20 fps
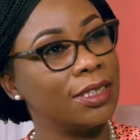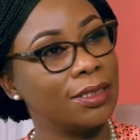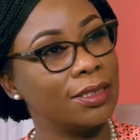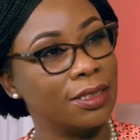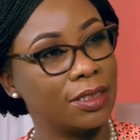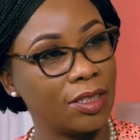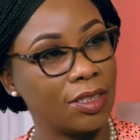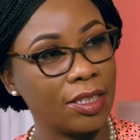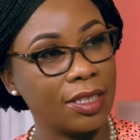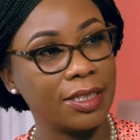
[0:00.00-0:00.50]

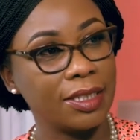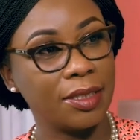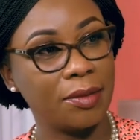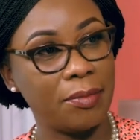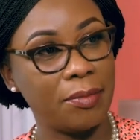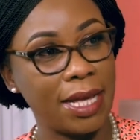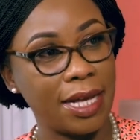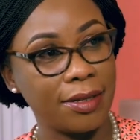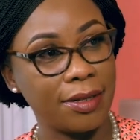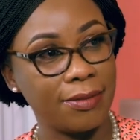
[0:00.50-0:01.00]
stuck at the
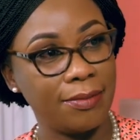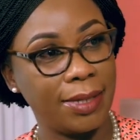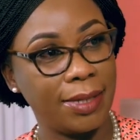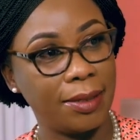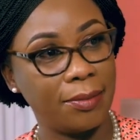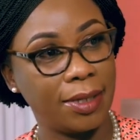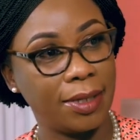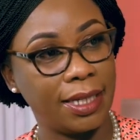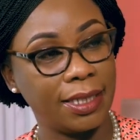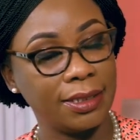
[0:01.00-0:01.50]
back of
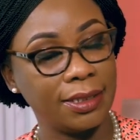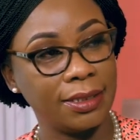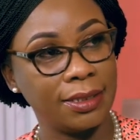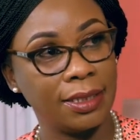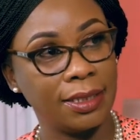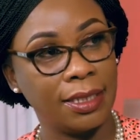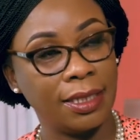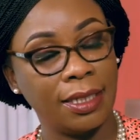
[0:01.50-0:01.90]
my mind.